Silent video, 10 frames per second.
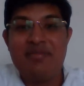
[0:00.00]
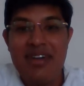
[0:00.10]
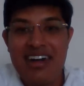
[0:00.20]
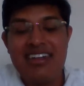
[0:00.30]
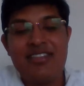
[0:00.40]

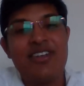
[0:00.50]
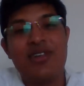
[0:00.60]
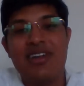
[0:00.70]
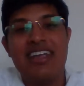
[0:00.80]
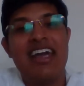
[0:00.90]
but we
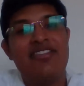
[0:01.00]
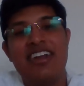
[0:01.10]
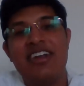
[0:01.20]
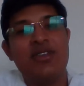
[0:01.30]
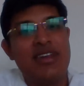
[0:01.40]
only have
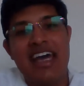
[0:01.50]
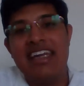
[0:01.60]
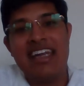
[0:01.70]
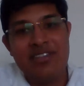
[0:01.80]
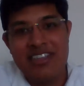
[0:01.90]
8 to
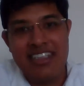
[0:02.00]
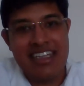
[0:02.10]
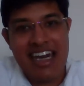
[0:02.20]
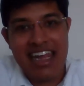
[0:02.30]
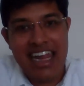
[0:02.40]
9 hours in
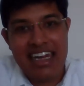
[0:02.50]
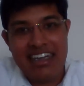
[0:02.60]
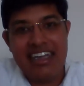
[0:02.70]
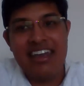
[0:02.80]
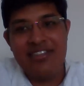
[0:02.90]
our hand
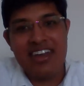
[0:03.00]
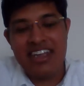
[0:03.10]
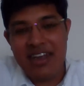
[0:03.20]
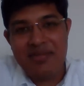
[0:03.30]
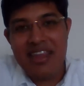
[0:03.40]
every day.